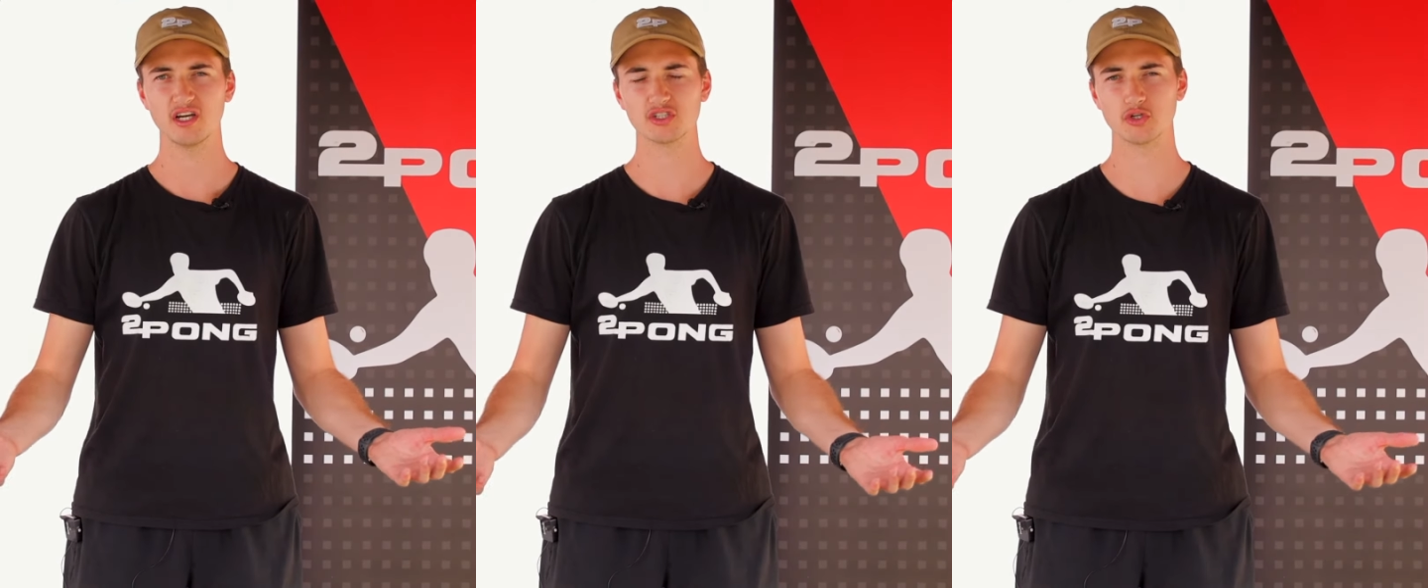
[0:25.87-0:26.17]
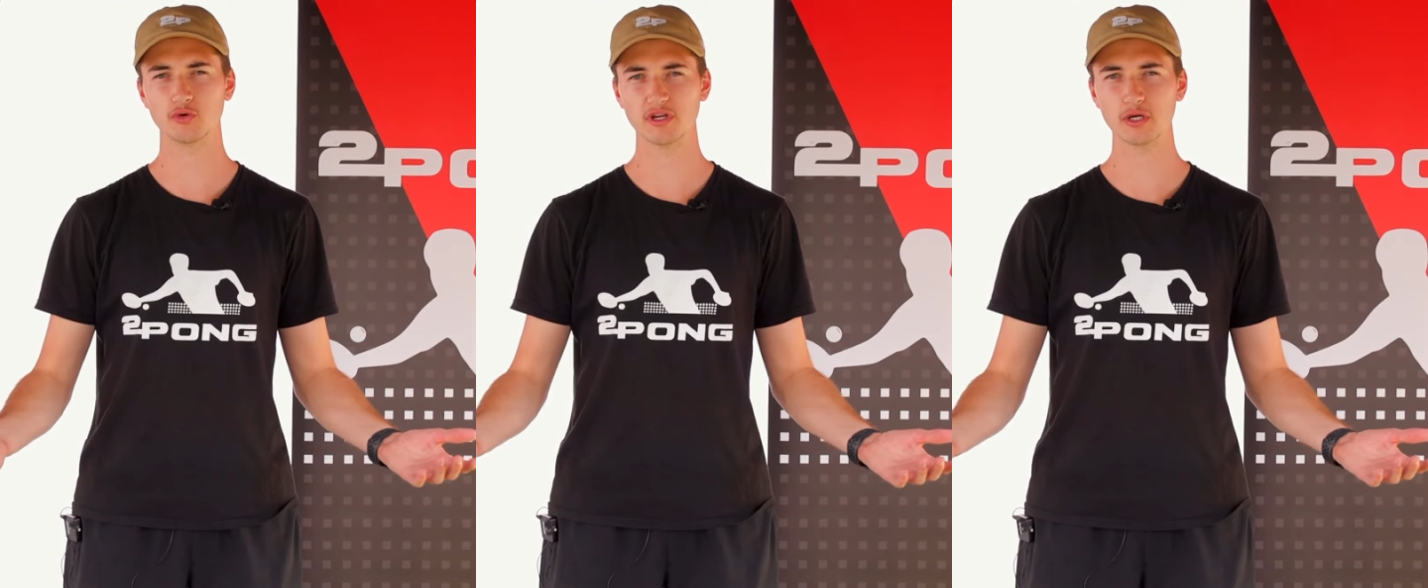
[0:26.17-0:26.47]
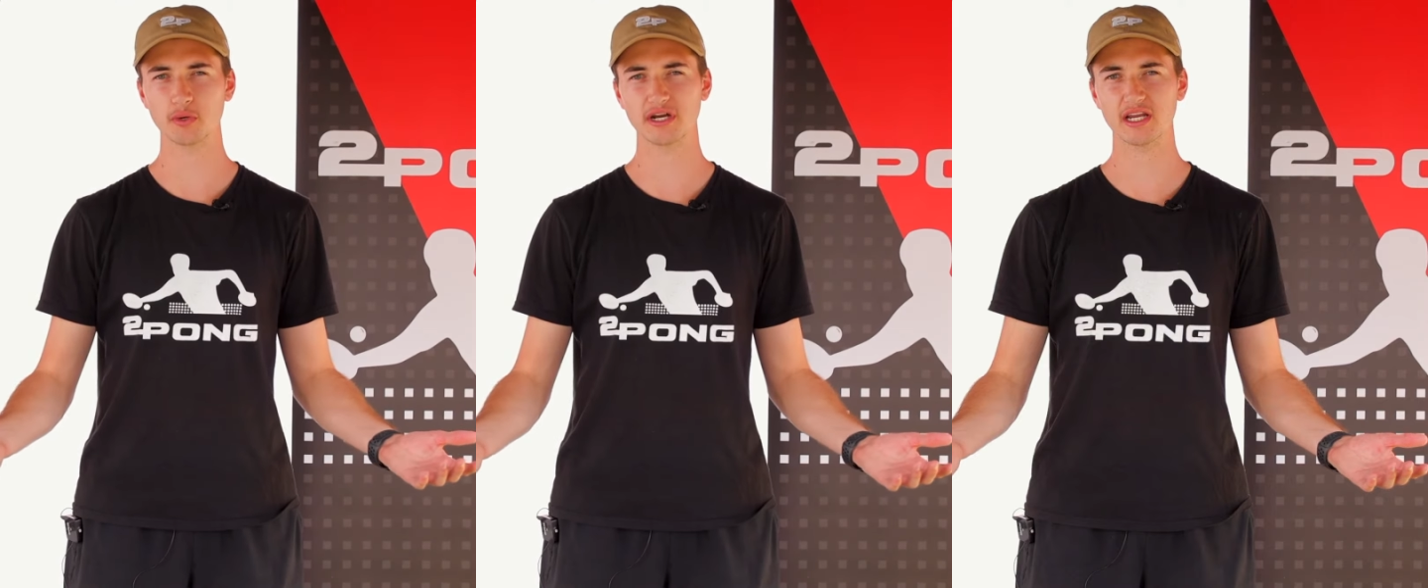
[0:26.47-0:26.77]
So you're
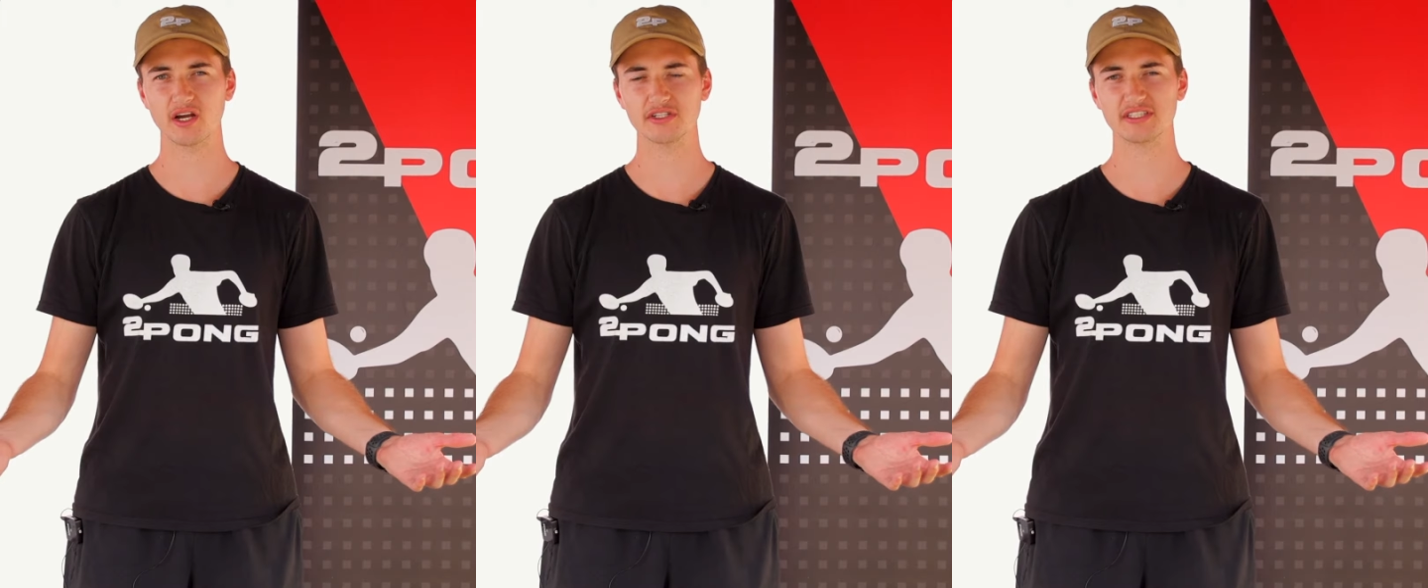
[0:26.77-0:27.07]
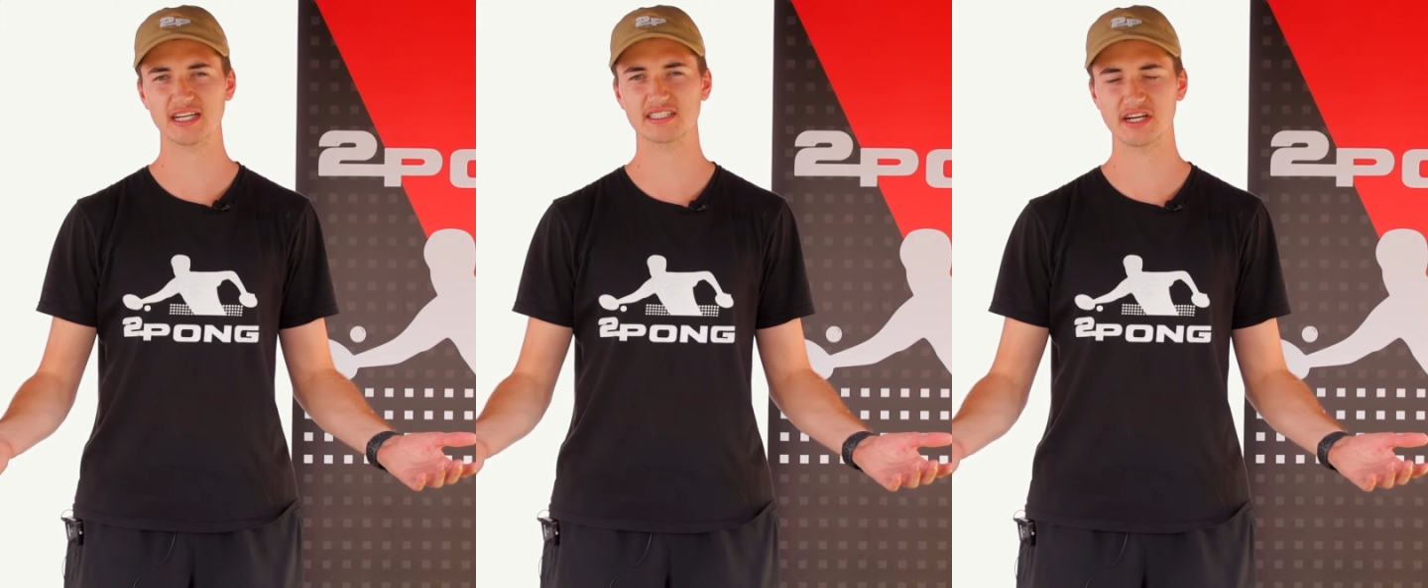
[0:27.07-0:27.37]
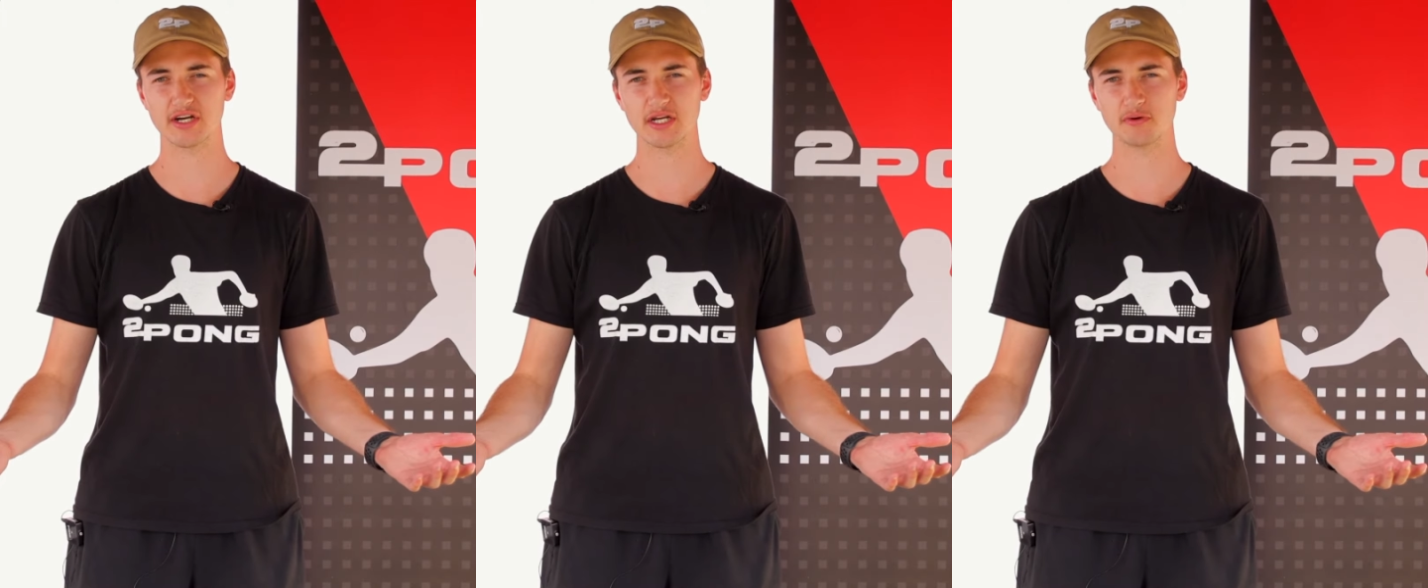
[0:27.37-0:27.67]
really working on your
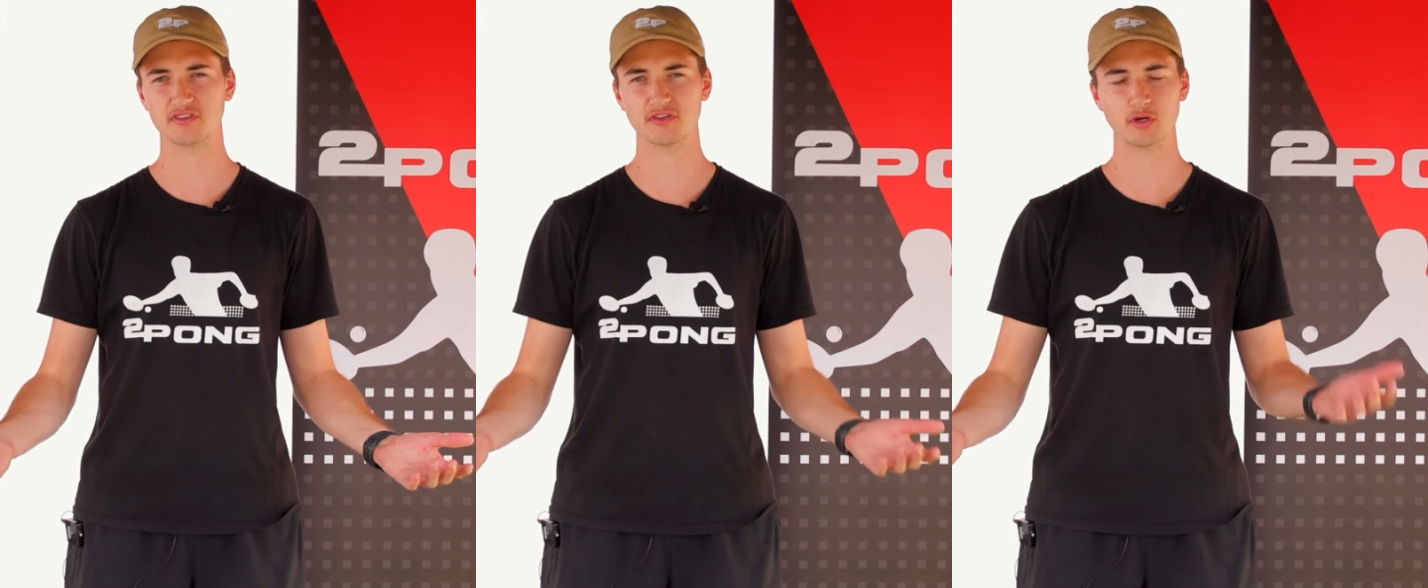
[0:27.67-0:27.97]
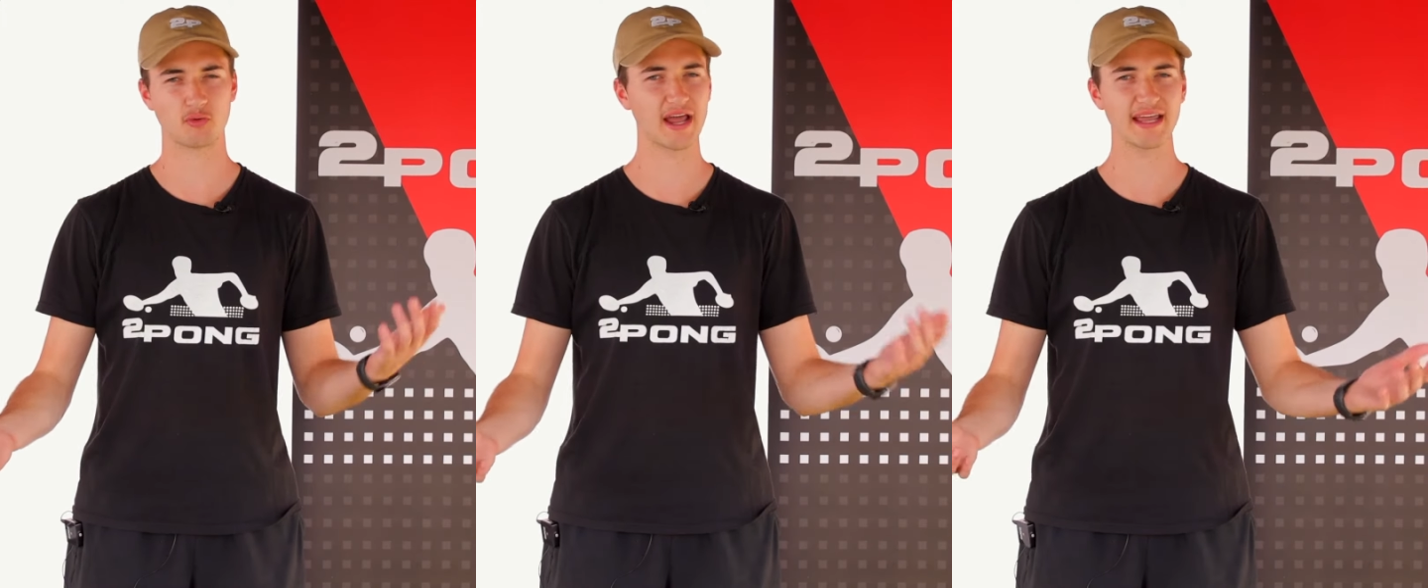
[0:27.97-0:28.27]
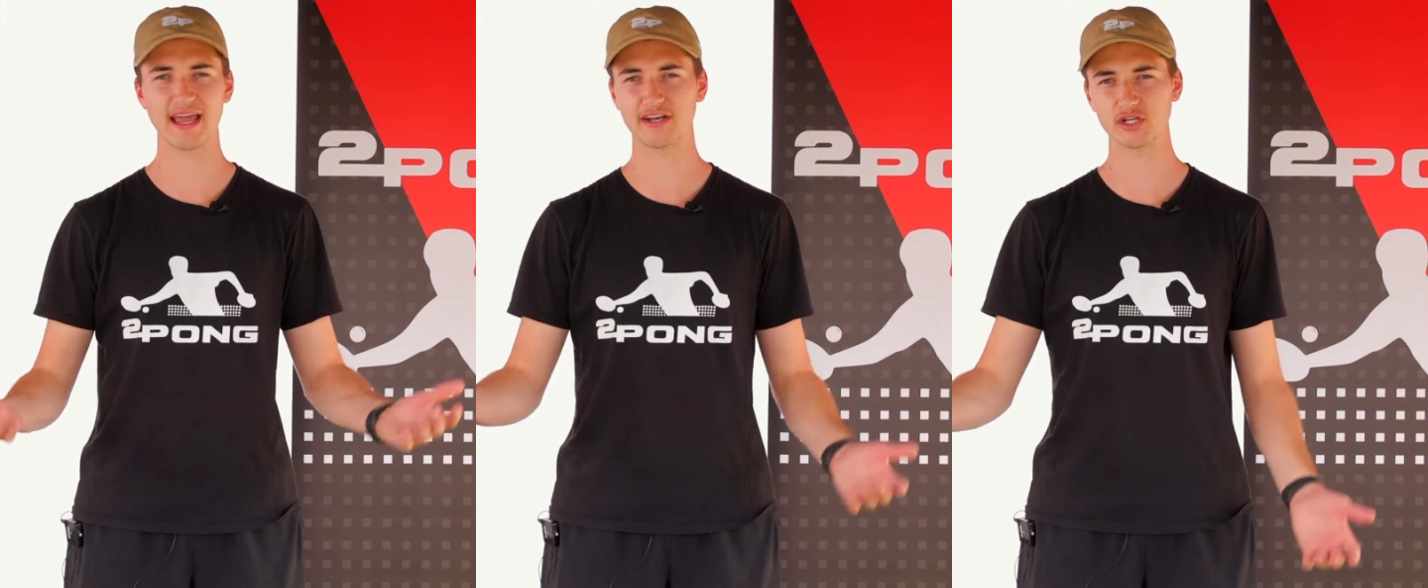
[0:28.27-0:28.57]
dexterity with your
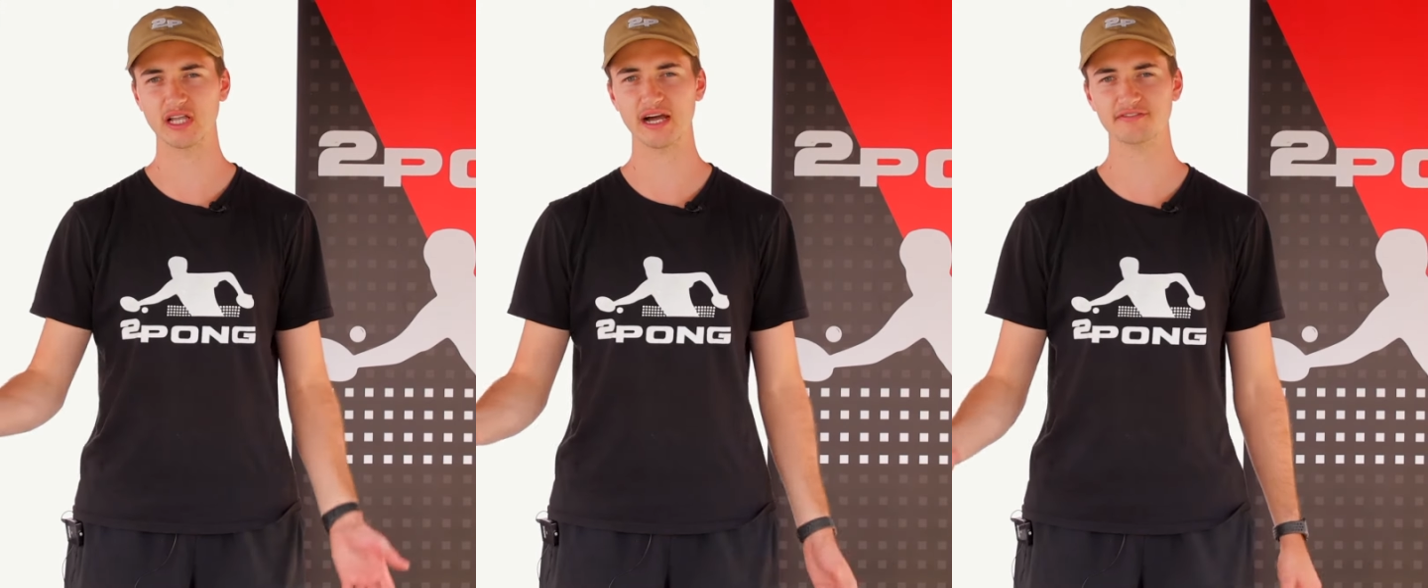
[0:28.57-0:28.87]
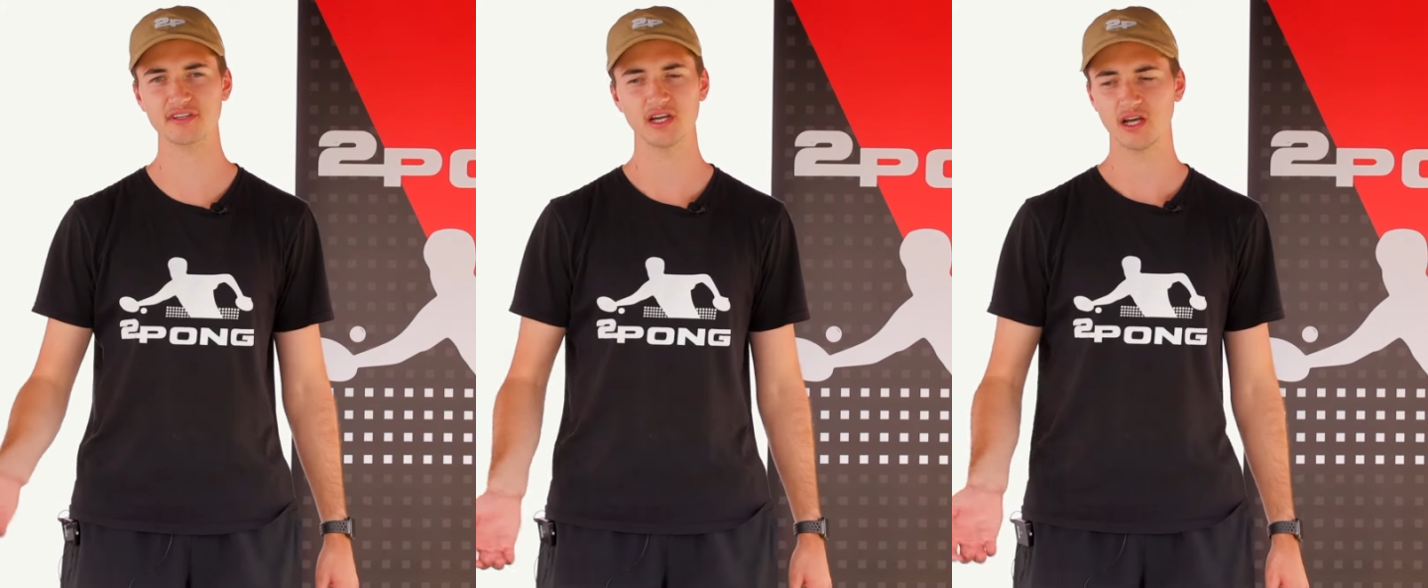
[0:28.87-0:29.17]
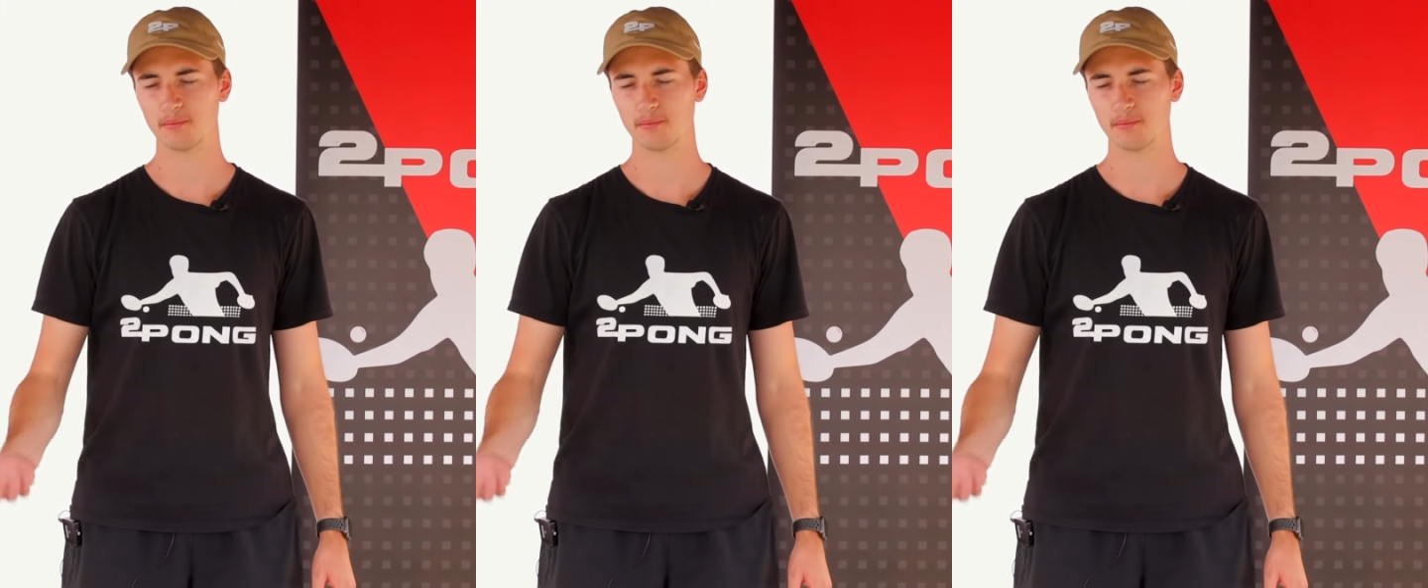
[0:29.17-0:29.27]
right and your left